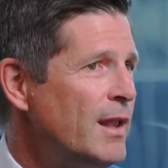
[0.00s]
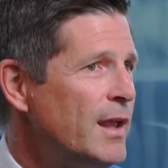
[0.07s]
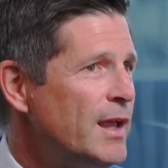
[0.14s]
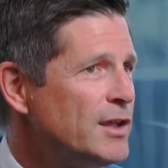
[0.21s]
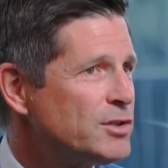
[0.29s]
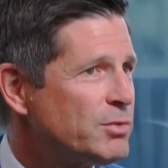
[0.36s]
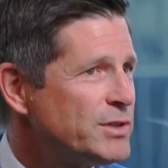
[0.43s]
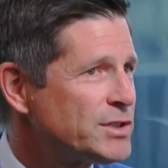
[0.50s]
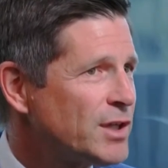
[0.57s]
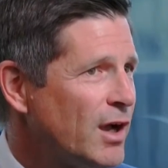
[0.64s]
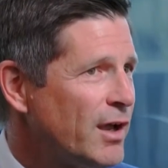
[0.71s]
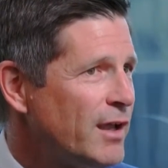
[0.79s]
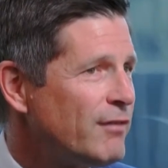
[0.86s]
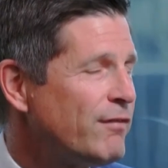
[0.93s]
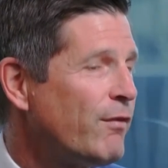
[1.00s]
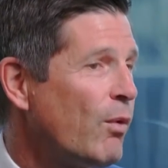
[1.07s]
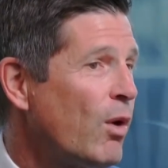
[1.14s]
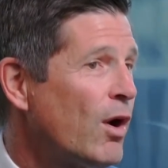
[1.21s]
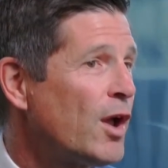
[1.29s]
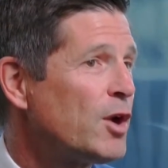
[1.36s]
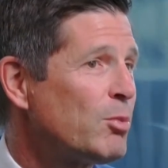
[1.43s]
is we saw a
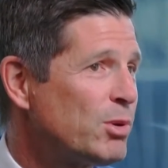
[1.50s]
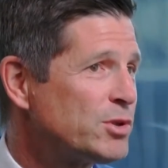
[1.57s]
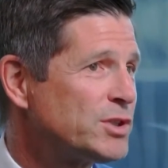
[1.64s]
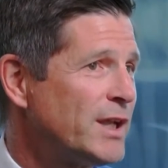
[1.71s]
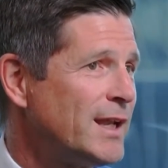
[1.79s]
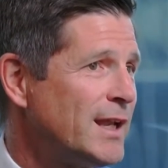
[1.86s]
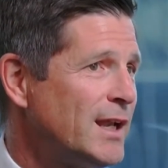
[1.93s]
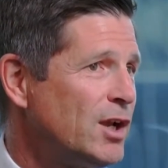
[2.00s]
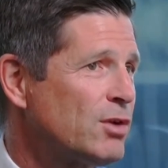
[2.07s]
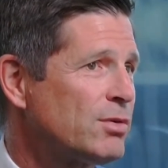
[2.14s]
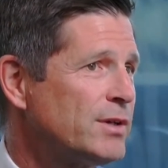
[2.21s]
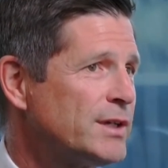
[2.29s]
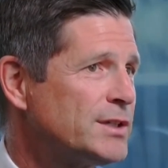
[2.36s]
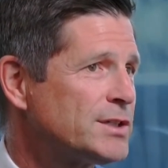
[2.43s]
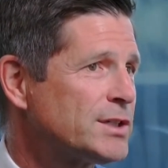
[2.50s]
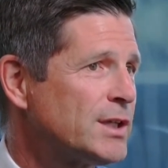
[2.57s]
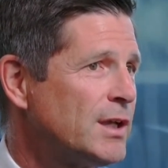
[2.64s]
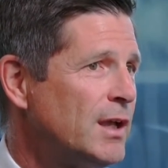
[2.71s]
400% increase